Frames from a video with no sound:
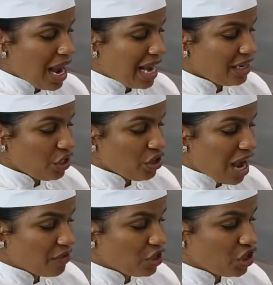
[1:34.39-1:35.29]
And here you
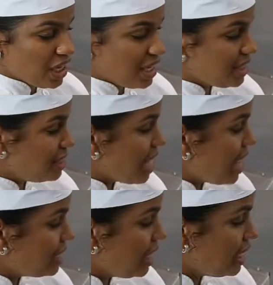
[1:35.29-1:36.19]
have your chicken is
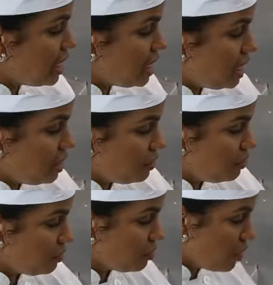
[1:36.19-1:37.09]
nice and clean.
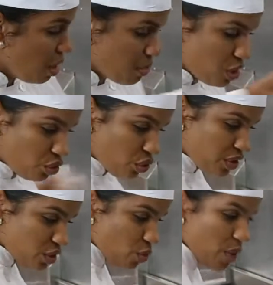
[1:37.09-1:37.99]
I'm gonna throw
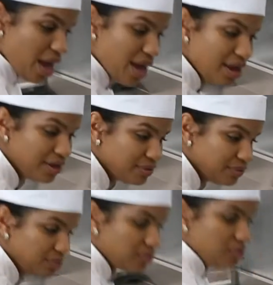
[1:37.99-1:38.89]
this away.
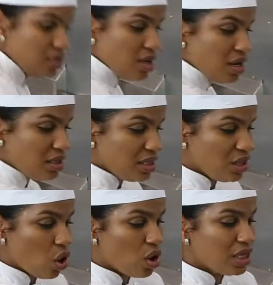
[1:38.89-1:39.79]
See,
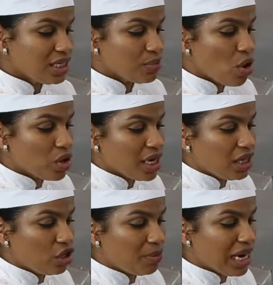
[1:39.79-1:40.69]
the oil is smoking a
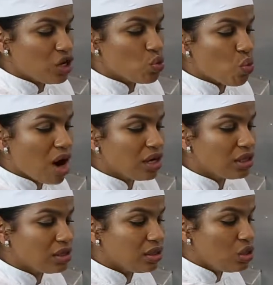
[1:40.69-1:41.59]
little bit and you want
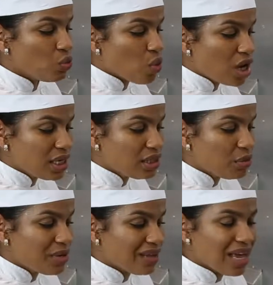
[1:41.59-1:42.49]
it to
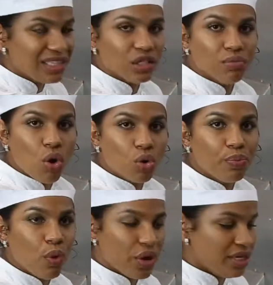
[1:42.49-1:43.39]
be at that smoke
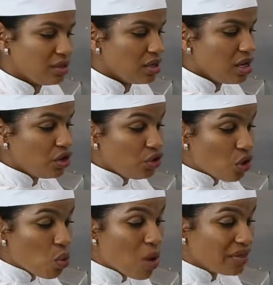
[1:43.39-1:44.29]
point. You
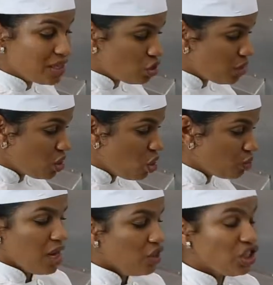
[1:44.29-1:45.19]
don't want this to be cold.
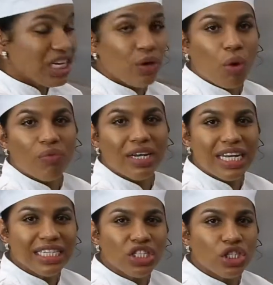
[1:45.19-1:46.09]
The chicken will
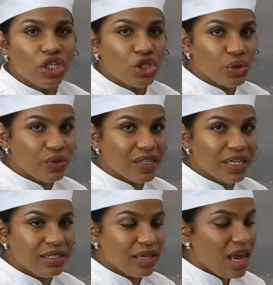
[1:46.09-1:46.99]
release the
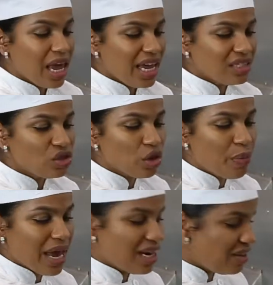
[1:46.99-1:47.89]
juices into the
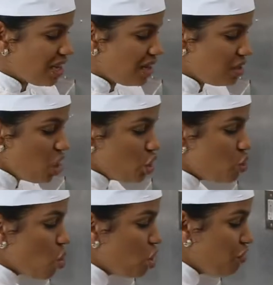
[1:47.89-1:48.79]
pan and then you
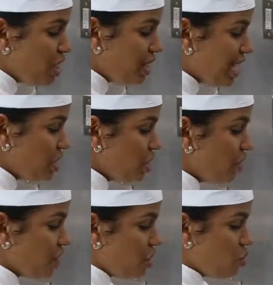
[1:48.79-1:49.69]
won't create that
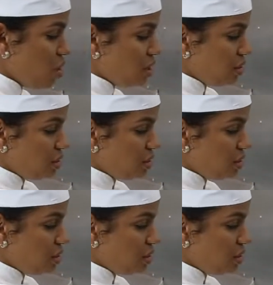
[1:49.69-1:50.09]
sear that you want.